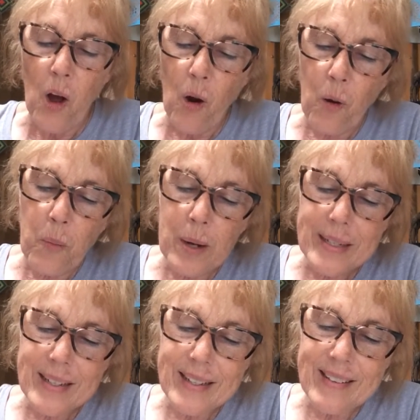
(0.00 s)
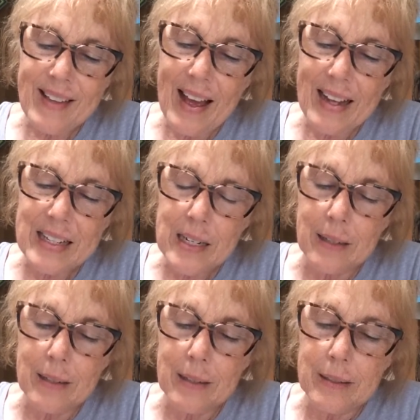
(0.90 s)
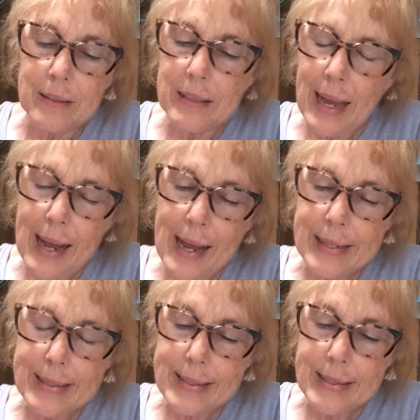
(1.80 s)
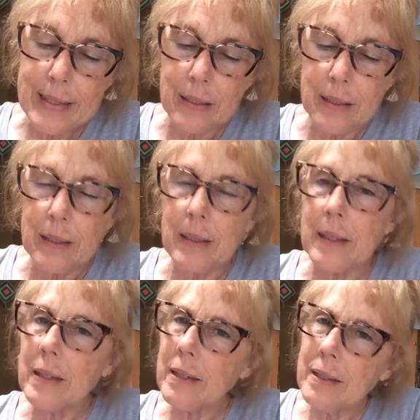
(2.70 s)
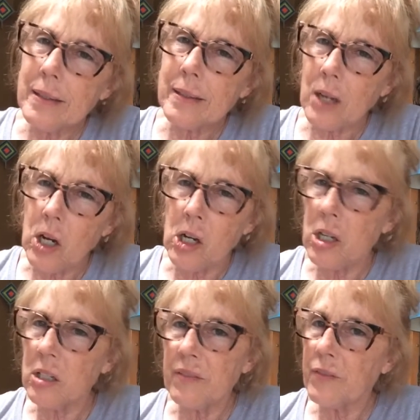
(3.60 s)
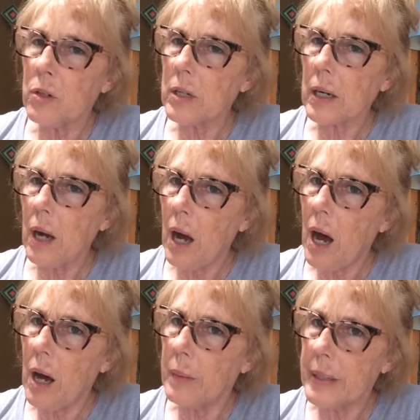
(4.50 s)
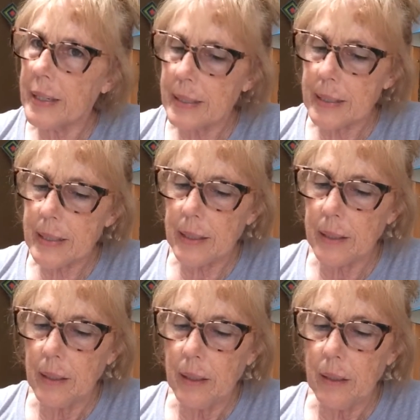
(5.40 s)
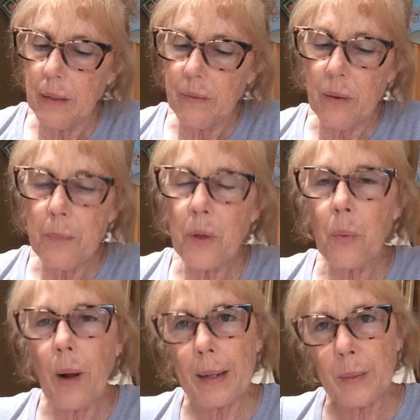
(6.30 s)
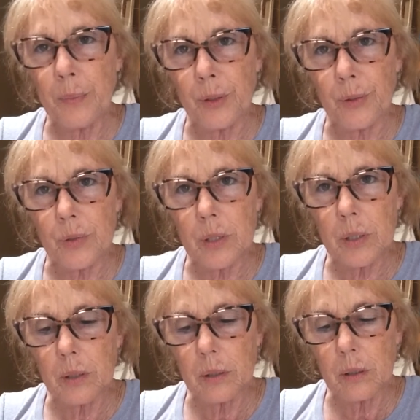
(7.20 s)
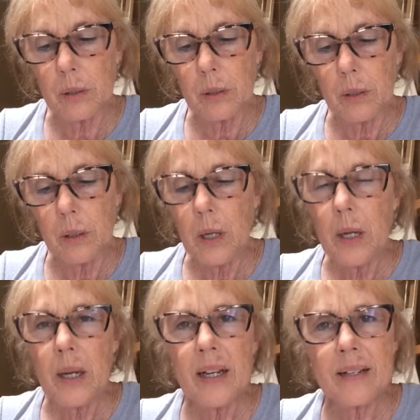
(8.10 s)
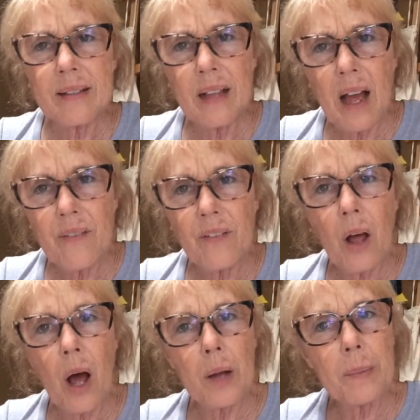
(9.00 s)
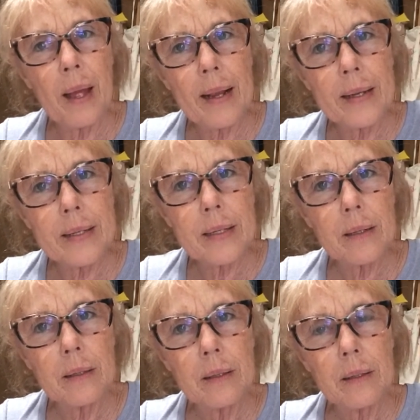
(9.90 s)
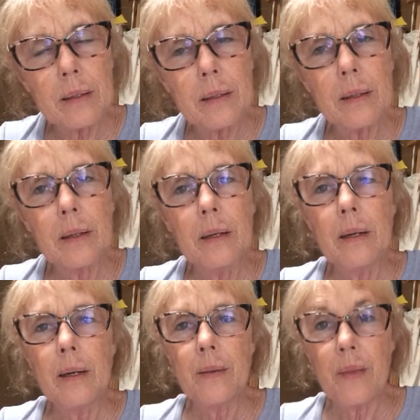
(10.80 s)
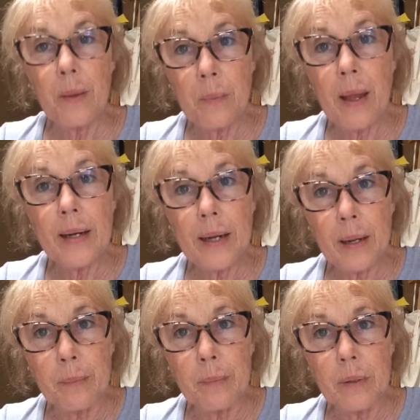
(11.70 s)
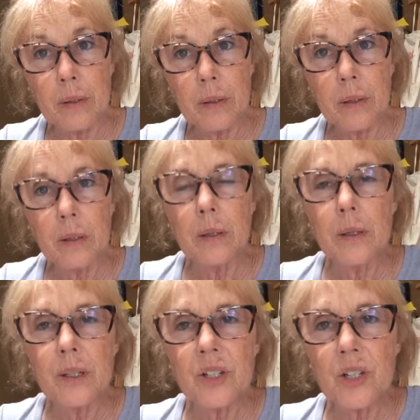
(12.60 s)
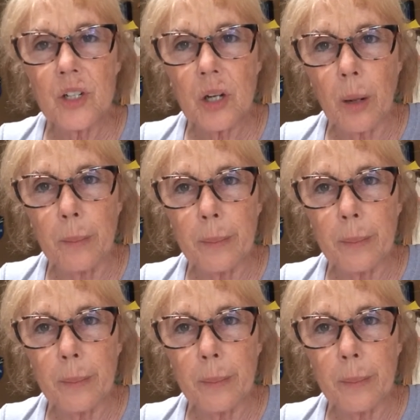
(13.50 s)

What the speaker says: Or was it that last uncalled for comment from the right boot, his lifelong mate, that made him jump?